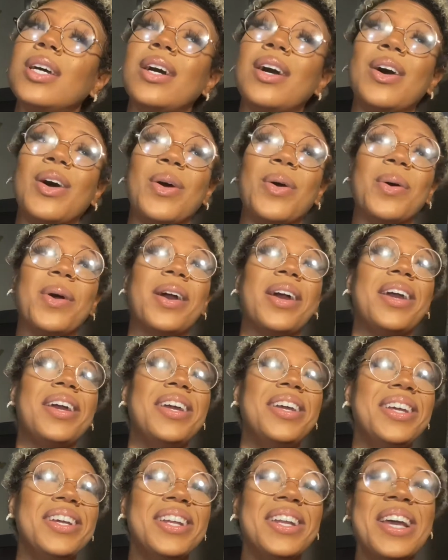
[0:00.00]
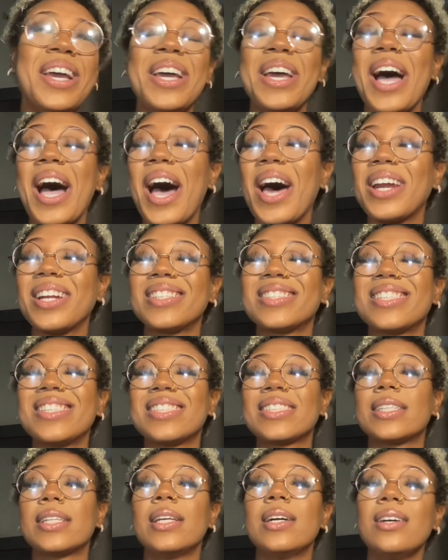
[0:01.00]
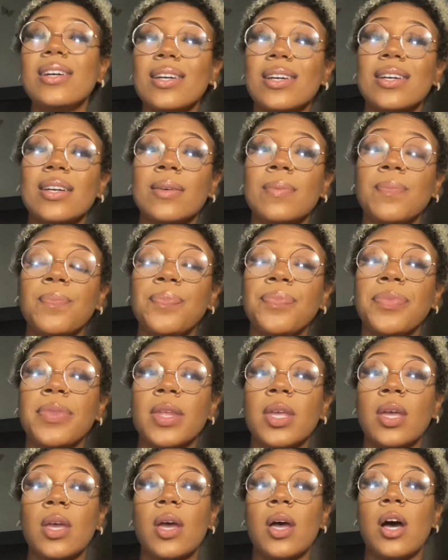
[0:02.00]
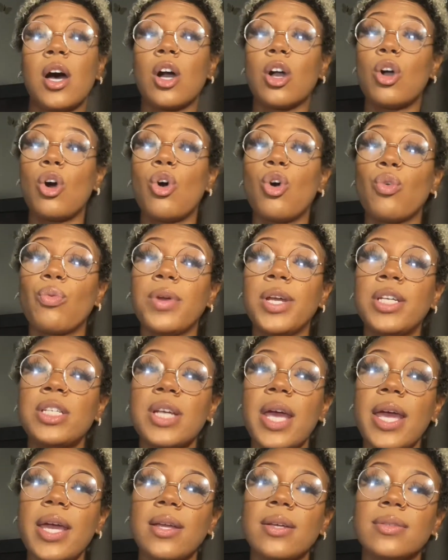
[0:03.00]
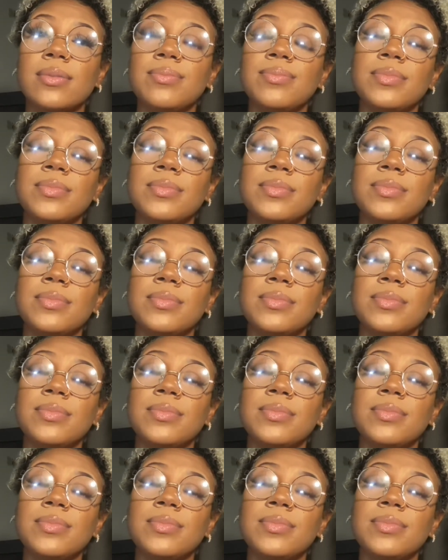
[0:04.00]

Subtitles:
All right. How does this look? A cold reject?